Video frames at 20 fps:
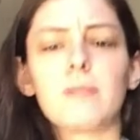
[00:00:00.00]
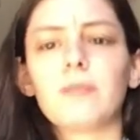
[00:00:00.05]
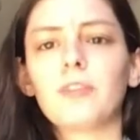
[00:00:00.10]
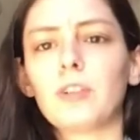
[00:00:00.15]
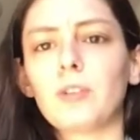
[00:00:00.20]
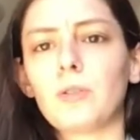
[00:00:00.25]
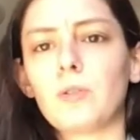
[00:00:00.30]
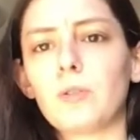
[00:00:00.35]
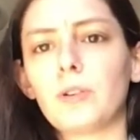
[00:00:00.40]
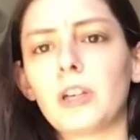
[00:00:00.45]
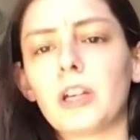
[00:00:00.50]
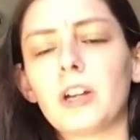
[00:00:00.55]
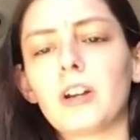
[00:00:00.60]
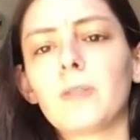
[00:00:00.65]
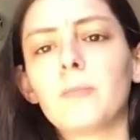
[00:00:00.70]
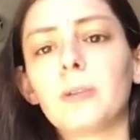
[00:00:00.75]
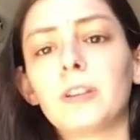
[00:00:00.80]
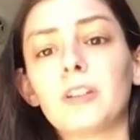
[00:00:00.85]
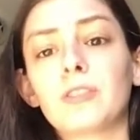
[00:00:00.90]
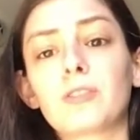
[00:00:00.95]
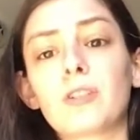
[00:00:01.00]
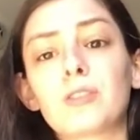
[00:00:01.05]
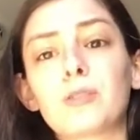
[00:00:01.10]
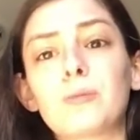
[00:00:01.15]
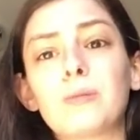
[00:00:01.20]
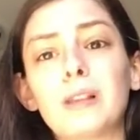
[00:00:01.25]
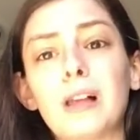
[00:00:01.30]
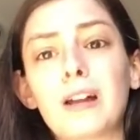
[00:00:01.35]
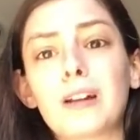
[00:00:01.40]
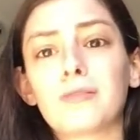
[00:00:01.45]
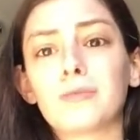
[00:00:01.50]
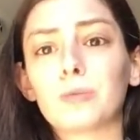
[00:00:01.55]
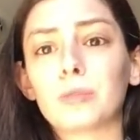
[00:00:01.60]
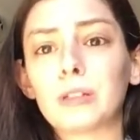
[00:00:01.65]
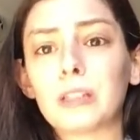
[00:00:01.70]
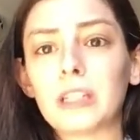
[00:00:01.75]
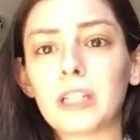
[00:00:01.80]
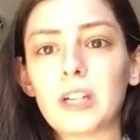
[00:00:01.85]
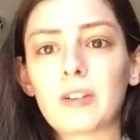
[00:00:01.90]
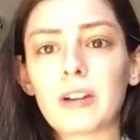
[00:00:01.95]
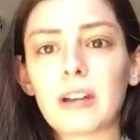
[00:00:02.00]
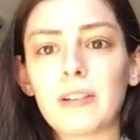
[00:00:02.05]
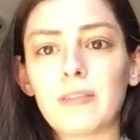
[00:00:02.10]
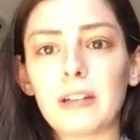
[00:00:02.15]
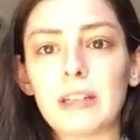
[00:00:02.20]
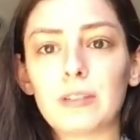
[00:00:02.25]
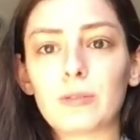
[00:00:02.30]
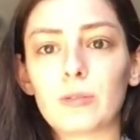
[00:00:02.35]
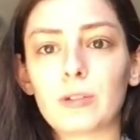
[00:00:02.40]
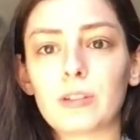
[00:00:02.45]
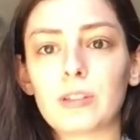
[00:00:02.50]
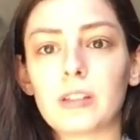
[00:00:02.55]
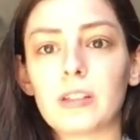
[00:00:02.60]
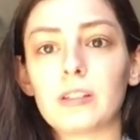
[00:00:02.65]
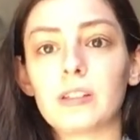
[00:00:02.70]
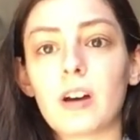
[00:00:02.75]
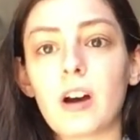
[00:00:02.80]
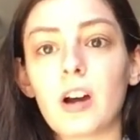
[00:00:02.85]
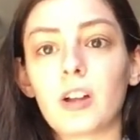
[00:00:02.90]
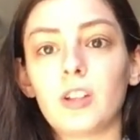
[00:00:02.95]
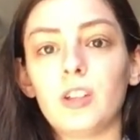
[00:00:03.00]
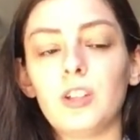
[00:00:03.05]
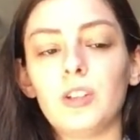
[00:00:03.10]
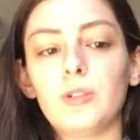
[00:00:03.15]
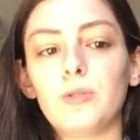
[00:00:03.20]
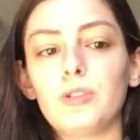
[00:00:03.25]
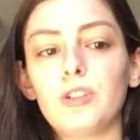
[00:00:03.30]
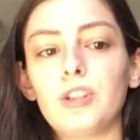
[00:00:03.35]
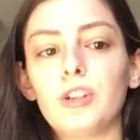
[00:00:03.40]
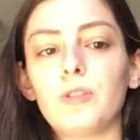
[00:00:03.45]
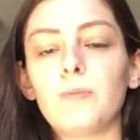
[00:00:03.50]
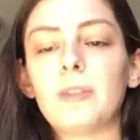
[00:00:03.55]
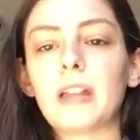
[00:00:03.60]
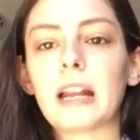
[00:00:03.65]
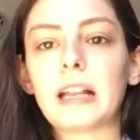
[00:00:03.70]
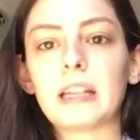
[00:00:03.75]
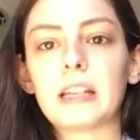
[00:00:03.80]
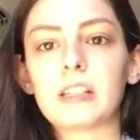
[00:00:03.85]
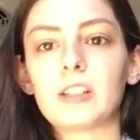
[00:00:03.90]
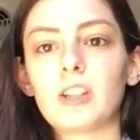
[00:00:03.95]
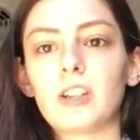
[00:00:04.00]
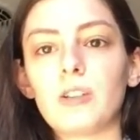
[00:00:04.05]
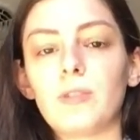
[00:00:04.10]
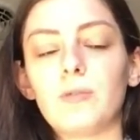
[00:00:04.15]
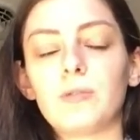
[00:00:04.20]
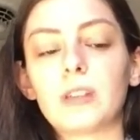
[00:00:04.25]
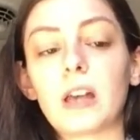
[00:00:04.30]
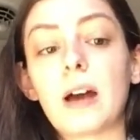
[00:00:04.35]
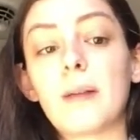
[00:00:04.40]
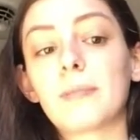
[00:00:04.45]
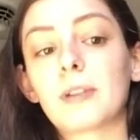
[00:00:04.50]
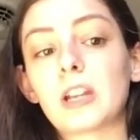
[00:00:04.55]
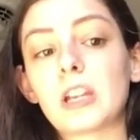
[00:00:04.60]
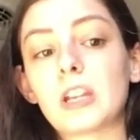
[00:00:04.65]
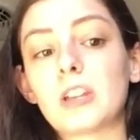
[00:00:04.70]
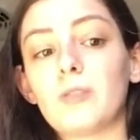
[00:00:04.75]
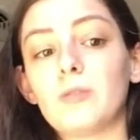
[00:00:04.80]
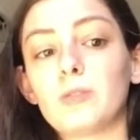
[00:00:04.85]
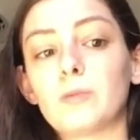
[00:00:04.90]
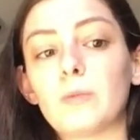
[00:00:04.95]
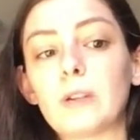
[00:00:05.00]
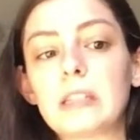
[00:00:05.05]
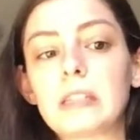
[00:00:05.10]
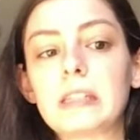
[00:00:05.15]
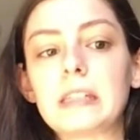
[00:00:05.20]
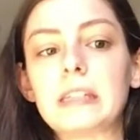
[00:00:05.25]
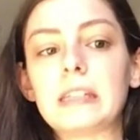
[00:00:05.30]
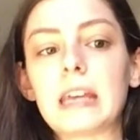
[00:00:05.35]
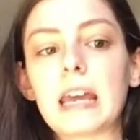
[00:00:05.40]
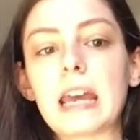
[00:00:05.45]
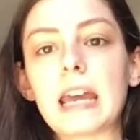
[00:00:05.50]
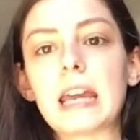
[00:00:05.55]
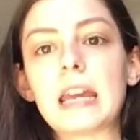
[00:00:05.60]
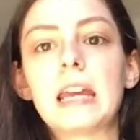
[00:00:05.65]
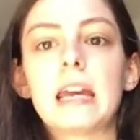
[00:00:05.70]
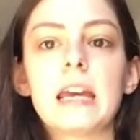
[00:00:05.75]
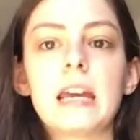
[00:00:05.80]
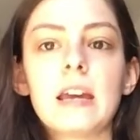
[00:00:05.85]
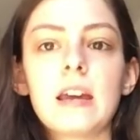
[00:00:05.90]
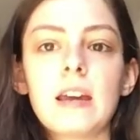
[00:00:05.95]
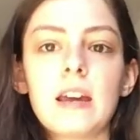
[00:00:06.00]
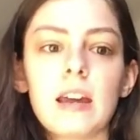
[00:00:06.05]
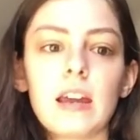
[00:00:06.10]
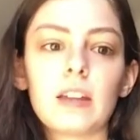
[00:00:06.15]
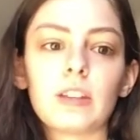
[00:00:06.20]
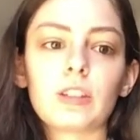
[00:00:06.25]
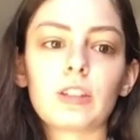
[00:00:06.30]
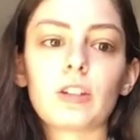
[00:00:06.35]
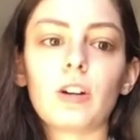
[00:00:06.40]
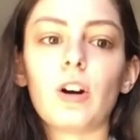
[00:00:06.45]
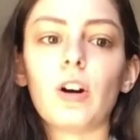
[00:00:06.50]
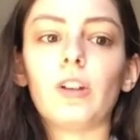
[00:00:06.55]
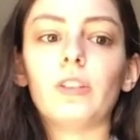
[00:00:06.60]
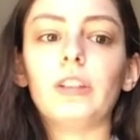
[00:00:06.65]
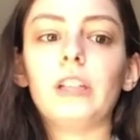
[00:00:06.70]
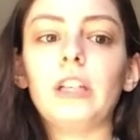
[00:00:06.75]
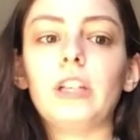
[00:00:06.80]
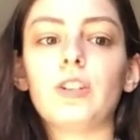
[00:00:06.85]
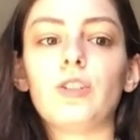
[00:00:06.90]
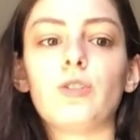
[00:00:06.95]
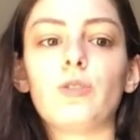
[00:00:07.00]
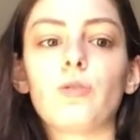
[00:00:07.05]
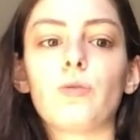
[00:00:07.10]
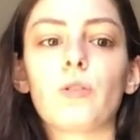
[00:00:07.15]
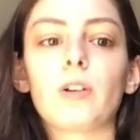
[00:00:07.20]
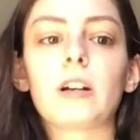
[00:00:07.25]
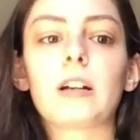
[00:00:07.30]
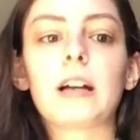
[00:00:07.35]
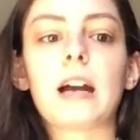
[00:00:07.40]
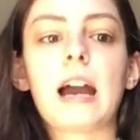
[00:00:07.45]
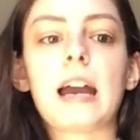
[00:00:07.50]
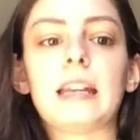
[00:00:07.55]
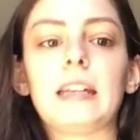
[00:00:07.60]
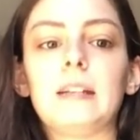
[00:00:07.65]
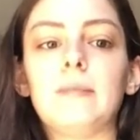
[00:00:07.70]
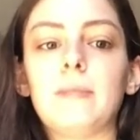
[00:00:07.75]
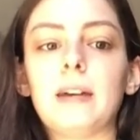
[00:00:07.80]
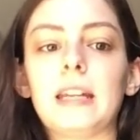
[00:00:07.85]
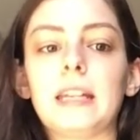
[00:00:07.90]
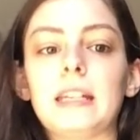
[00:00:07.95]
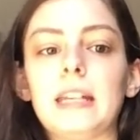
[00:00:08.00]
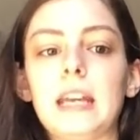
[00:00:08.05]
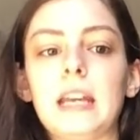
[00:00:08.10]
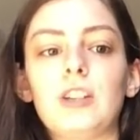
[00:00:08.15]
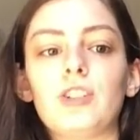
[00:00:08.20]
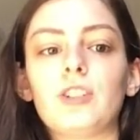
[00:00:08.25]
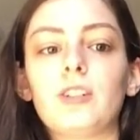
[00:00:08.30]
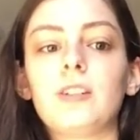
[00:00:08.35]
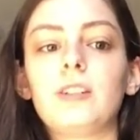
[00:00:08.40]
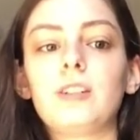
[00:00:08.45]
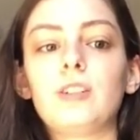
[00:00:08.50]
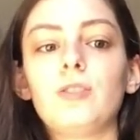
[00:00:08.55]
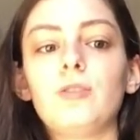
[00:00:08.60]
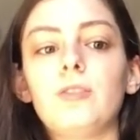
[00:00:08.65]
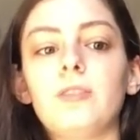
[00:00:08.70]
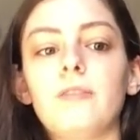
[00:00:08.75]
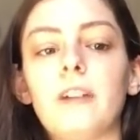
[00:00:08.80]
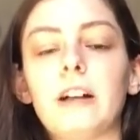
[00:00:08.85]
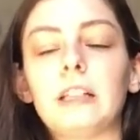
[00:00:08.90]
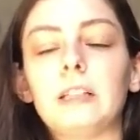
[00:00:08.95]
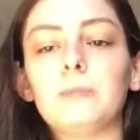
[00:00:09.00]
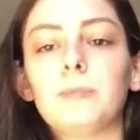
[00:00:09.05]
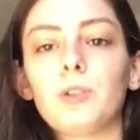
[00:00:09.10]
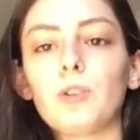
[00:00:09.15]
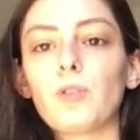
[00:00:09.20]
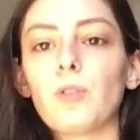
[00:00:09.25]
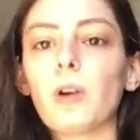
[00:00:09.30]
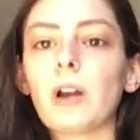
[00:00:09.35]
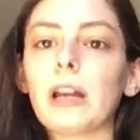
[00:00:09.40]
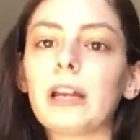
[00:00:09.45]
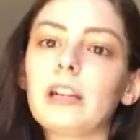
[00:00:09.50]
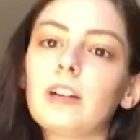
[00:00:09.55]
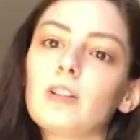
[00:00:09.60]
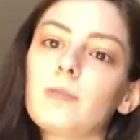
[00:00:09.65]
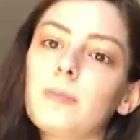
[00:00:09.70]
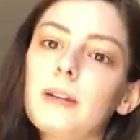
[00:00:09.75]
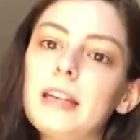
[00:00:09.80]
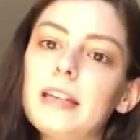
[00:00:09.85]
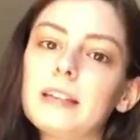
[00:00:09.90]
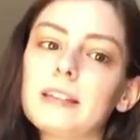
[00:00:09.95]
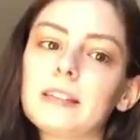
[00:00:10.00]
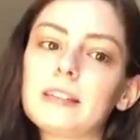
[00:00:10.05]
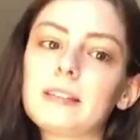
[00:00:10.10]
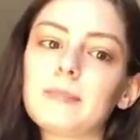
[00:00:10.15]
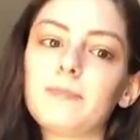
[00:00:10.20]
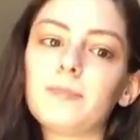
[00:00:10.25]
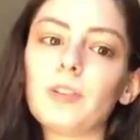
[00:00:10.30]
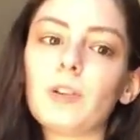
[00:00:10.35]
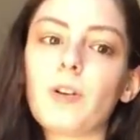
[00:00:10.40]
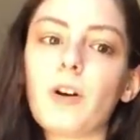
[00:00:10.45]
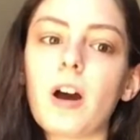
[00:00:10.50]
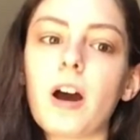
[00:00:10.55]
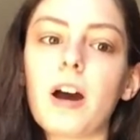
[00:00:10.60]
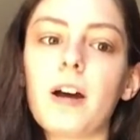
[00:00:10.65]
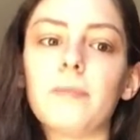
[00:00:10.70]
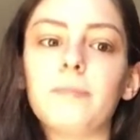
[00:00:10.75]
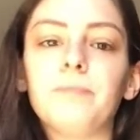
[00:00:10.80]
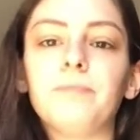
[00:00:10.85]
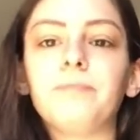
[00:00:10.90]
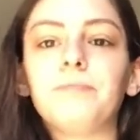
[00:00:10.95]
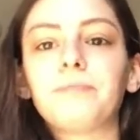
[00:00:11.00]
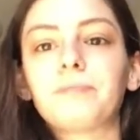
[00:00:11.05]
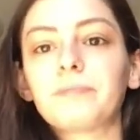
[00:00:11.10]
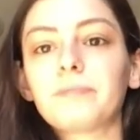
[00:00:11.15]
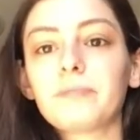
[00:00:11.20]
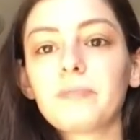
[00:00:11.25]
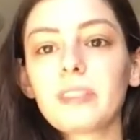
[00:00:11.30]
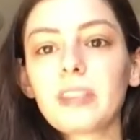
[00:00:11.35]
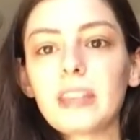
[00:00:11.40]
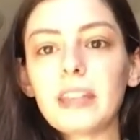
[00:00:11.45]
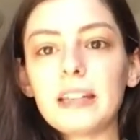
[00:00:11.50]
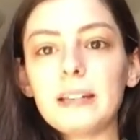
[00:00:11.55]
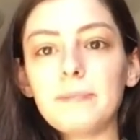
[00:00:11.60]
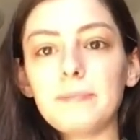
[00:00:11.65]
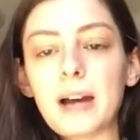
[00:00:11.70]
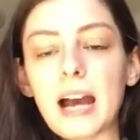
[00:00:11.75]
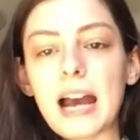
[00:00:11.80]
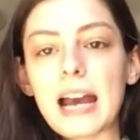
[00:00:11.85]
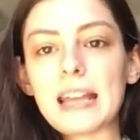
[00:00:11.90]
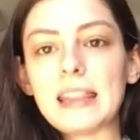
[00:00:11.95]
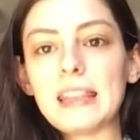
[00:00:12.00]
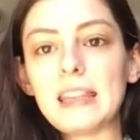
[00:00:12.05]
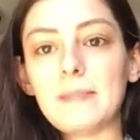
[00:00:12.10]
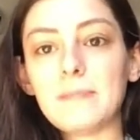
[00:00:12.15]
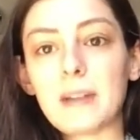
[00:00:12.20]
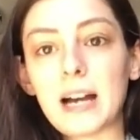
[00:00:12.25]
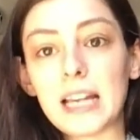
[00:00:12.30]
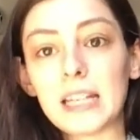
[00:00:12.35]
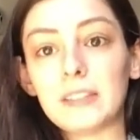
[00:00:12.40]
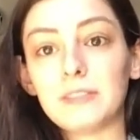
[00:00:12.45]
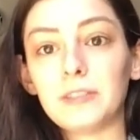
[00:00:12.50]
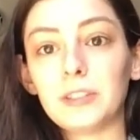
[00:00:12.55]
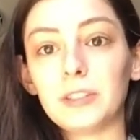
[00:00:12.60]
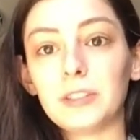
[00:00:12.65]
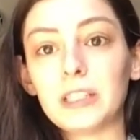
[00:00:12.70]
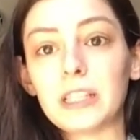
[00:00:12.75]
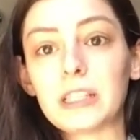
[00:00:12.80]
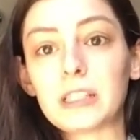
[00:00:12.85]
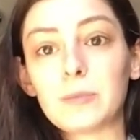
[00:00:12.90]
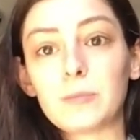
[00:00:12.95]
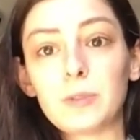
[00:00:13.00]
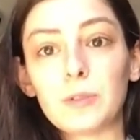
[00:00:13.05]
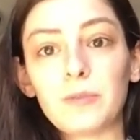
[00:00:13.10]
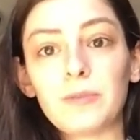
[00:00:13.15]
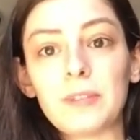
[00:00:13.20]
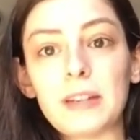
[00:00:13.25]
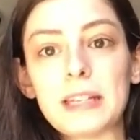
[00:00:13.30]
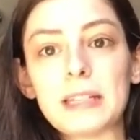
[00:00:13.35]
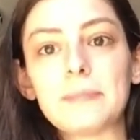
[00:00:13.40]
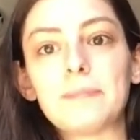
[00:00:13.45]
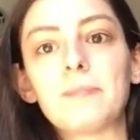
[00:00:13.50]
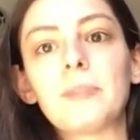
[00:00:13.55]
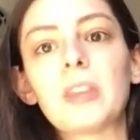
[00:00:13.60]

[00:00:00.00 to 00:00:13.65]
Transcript: for the whole year. But there's also a lot of really great resources on YouTube that I like to use. I'm going to use one today. It's called the Short Guided Meditation to Develop Your Inner Peace by the Mindfulness movement.